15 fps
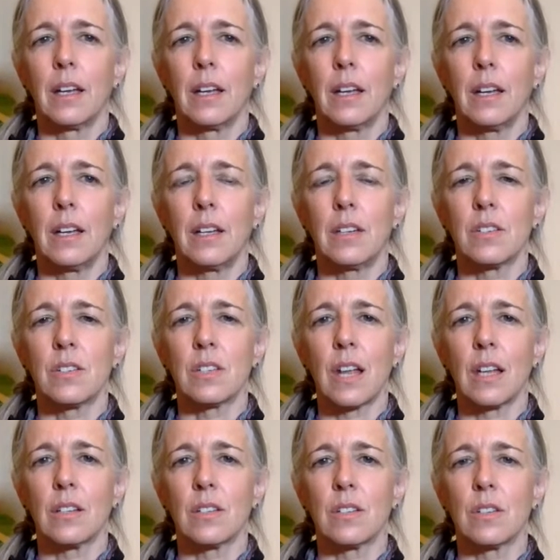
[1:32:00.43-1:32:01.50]
in a
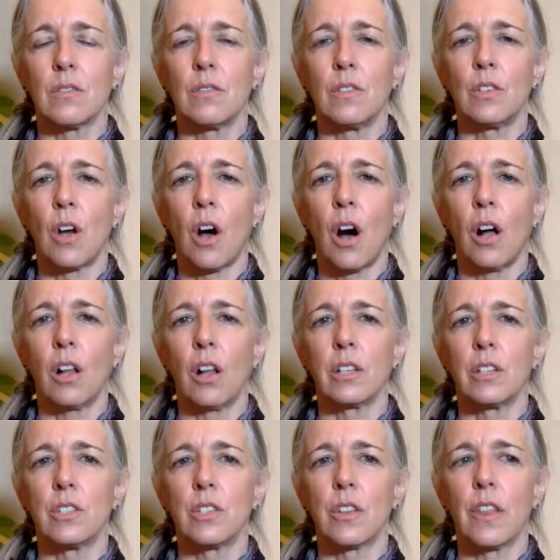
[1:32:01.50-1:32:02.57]
sense of
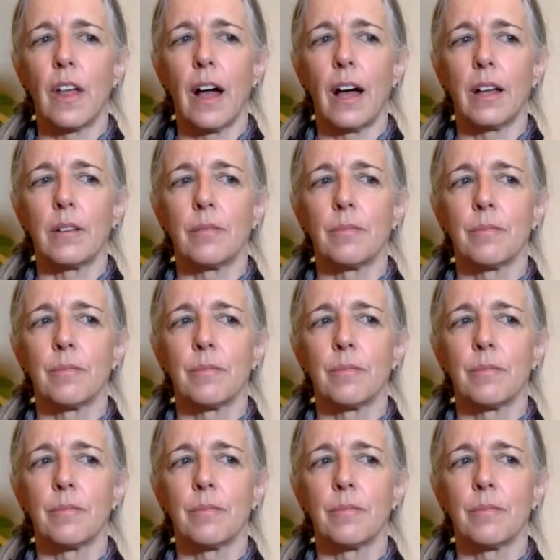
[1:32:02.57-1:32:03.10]
knowledge that